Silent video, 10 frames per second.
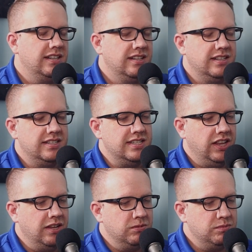
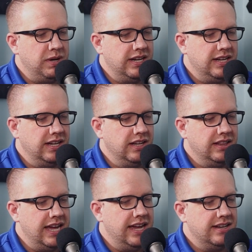Zellion was banking
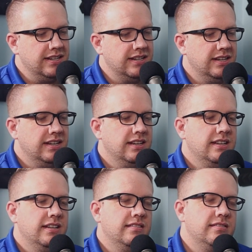that
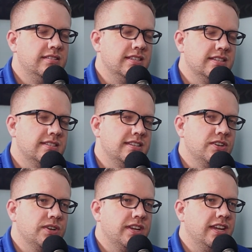the
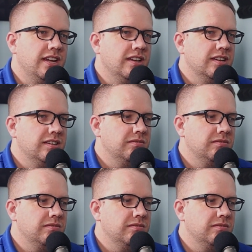Cinder King